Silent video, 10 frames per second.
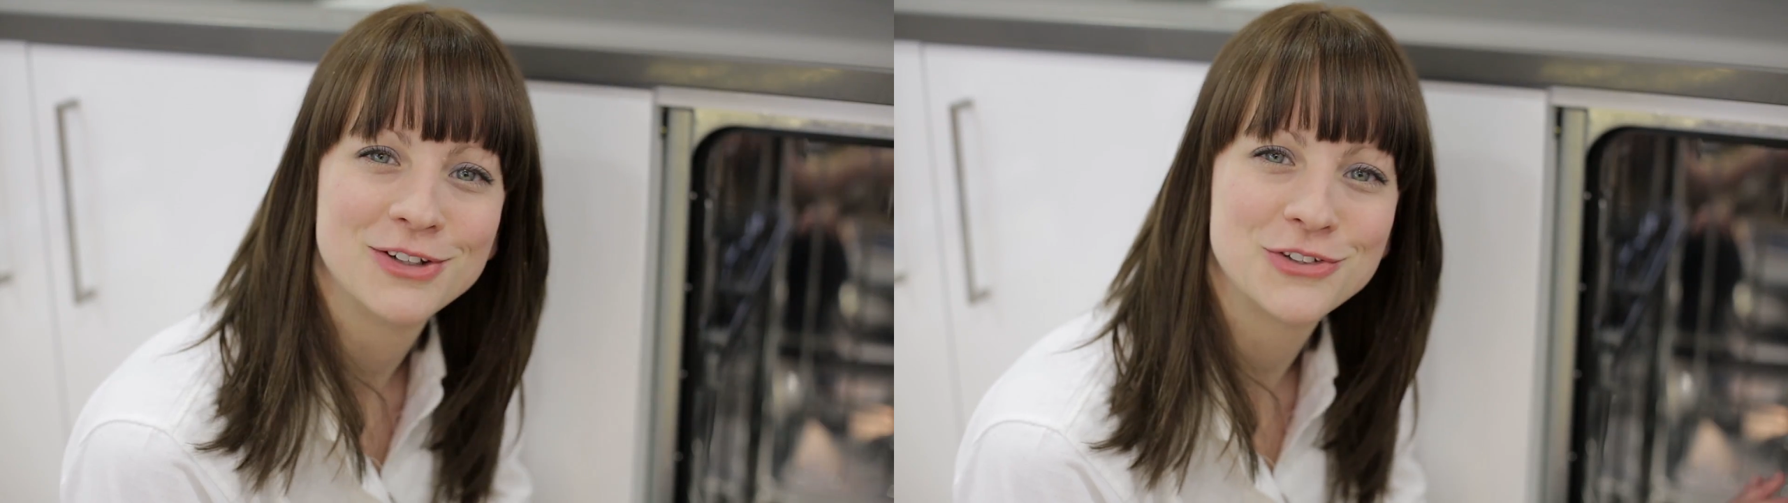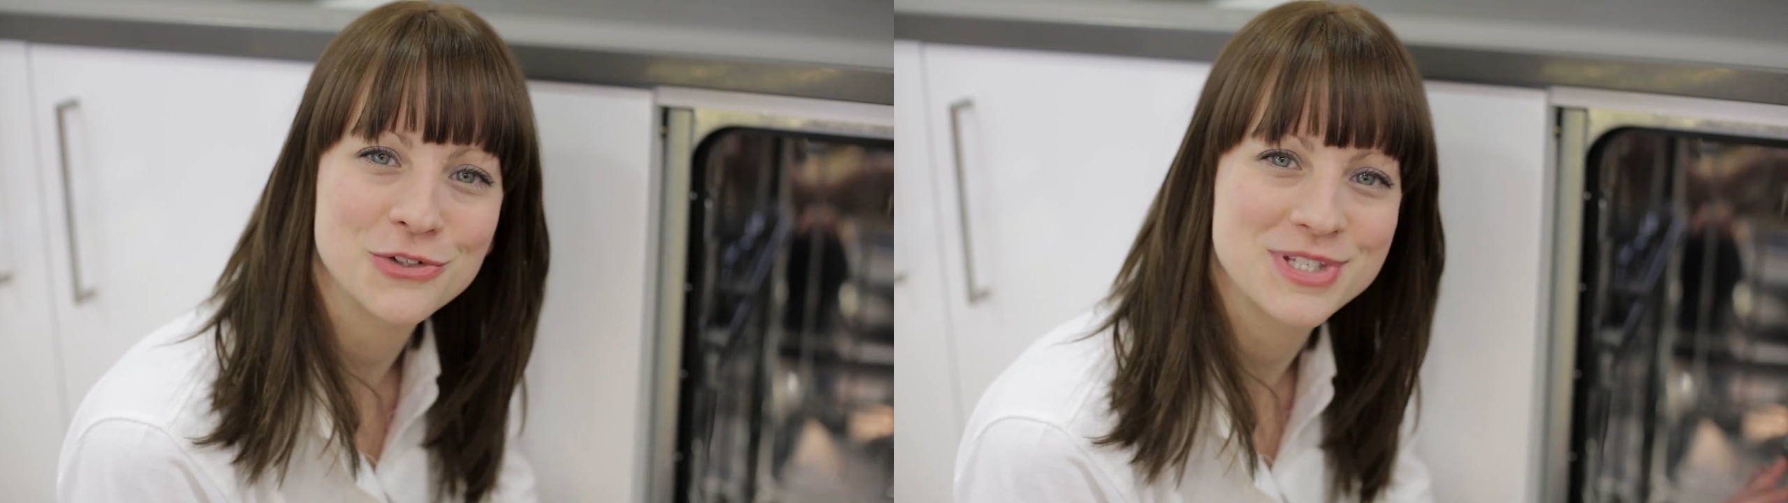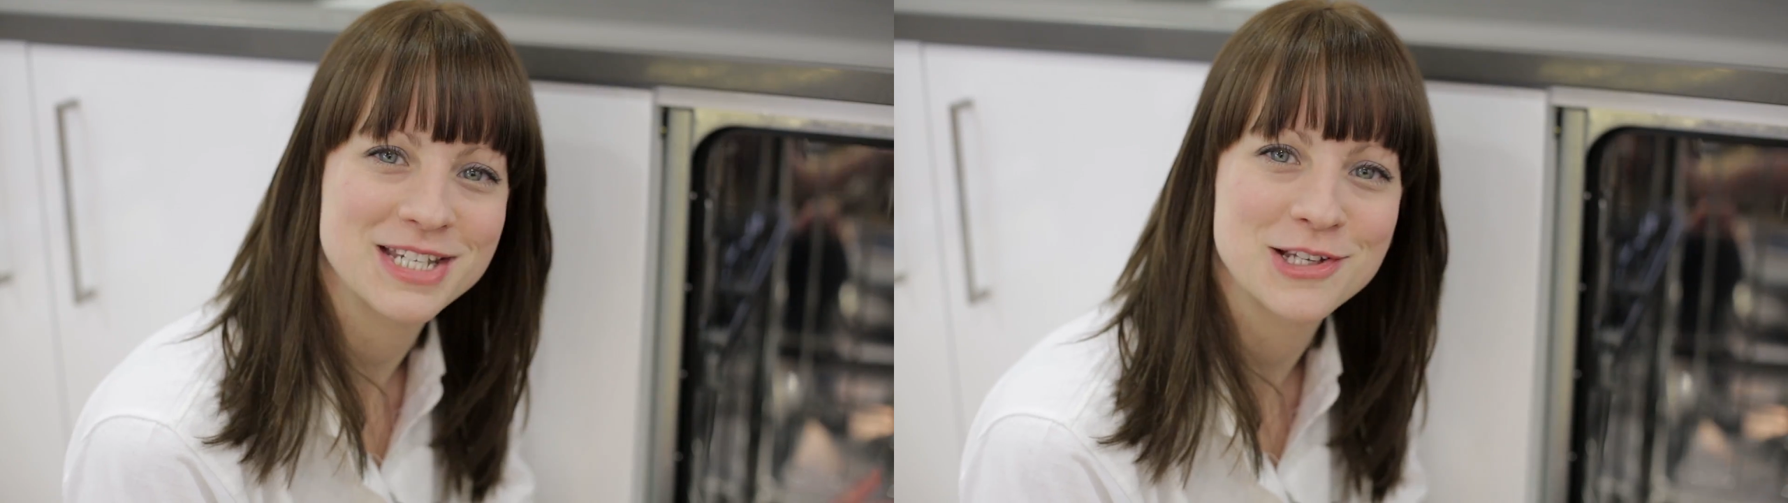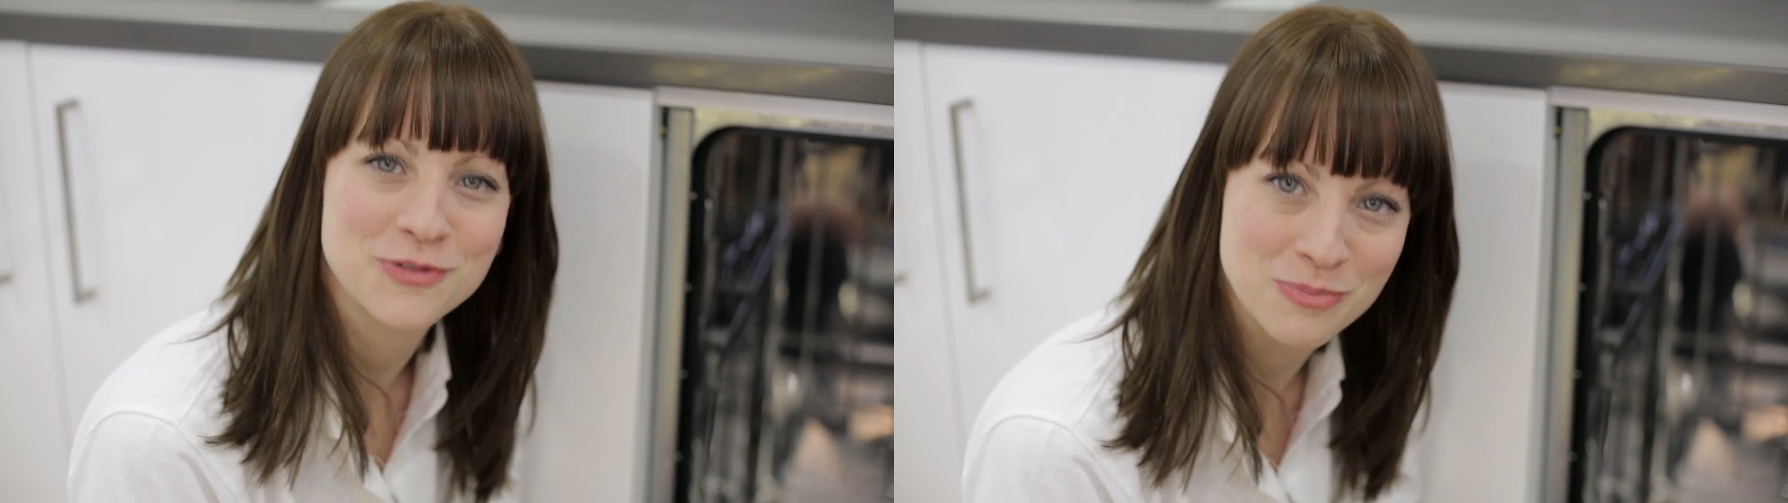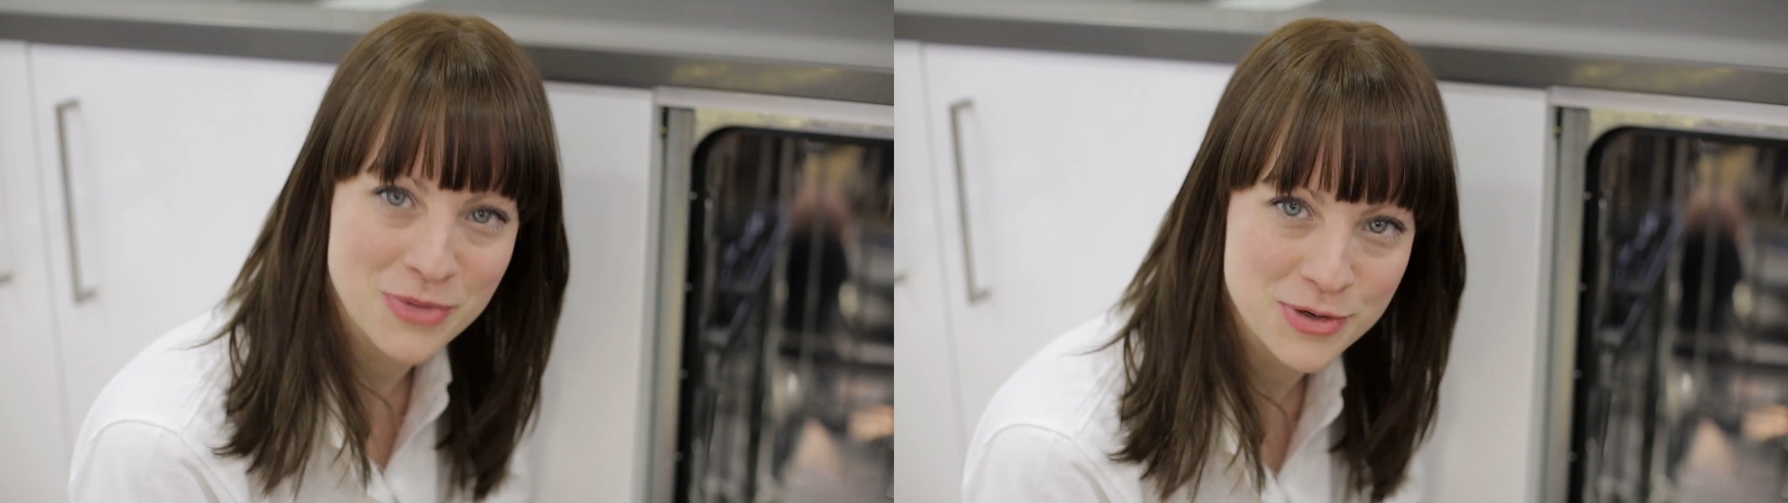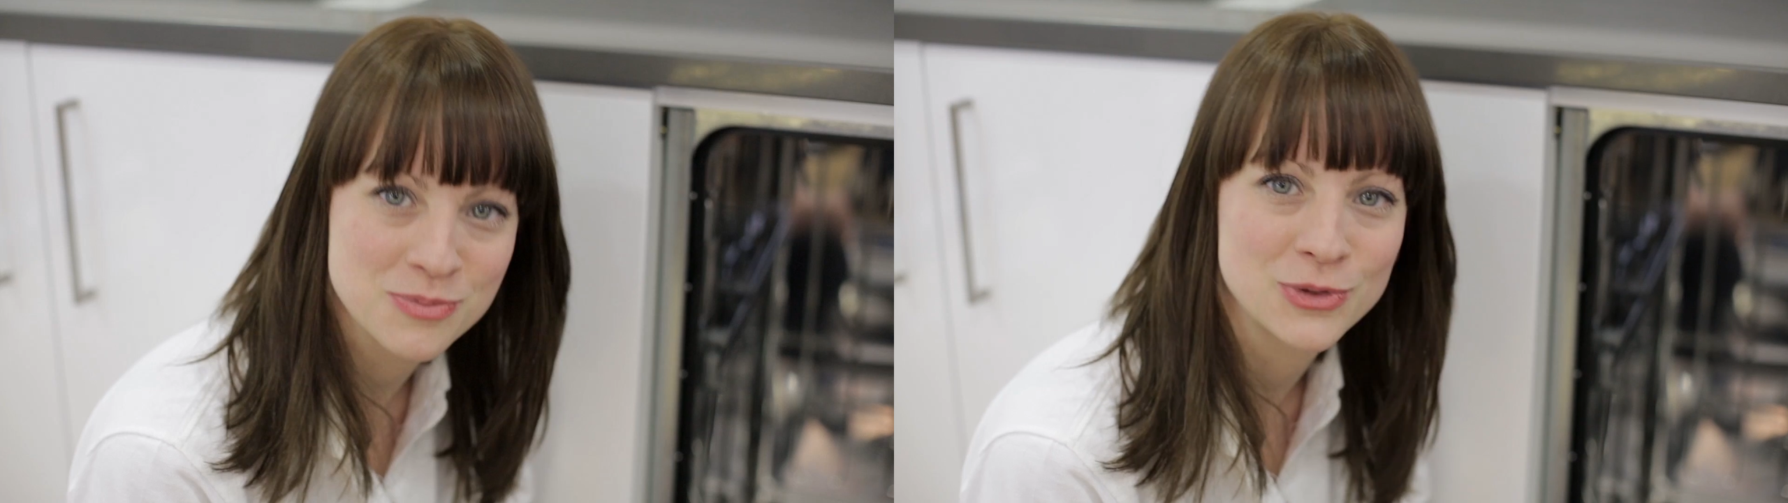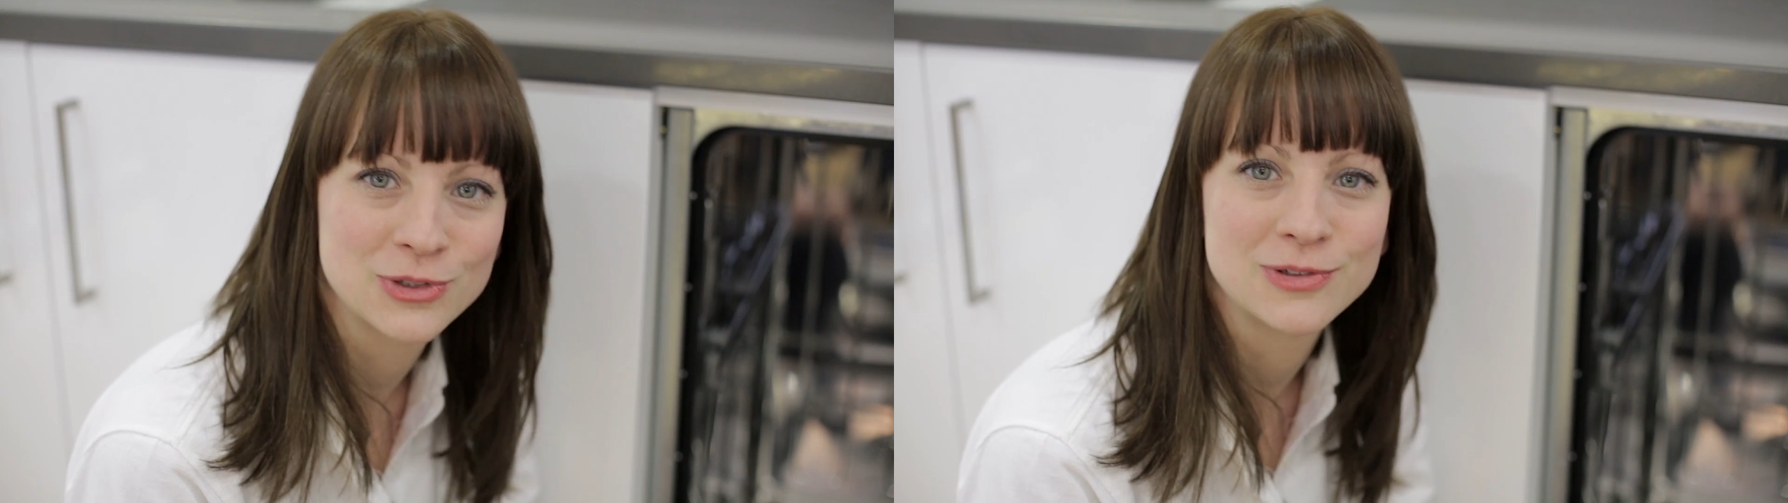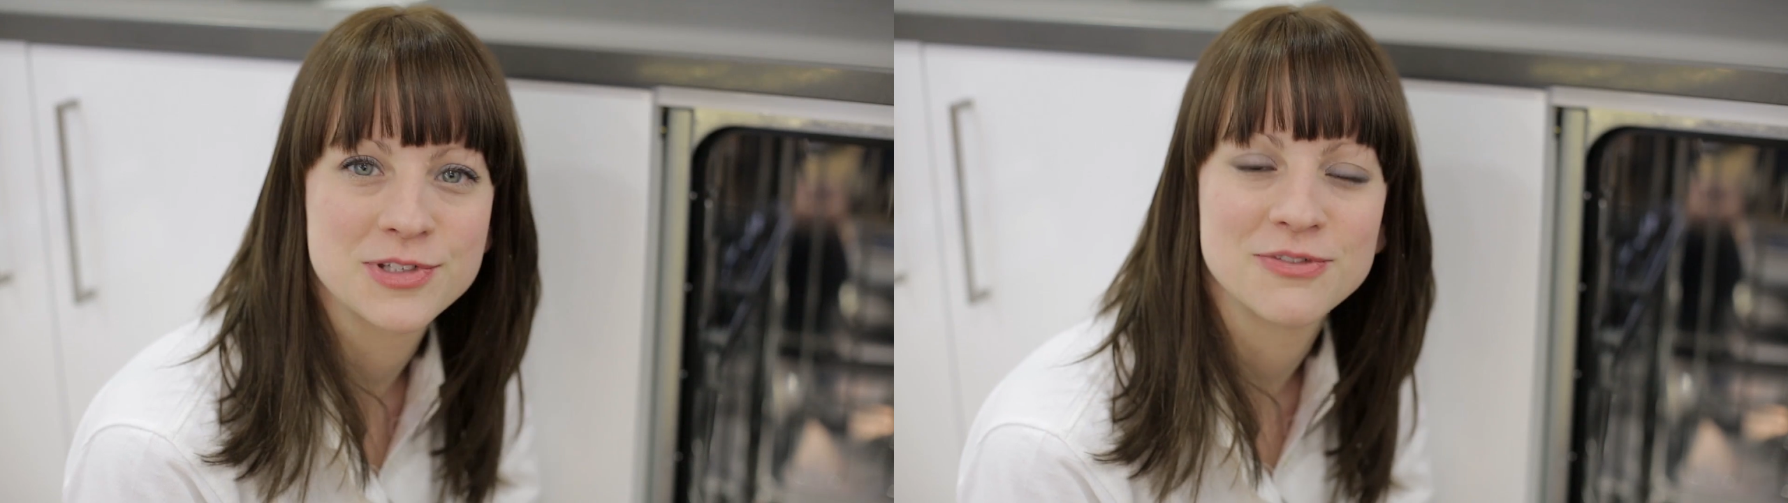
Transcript: Door seals for most models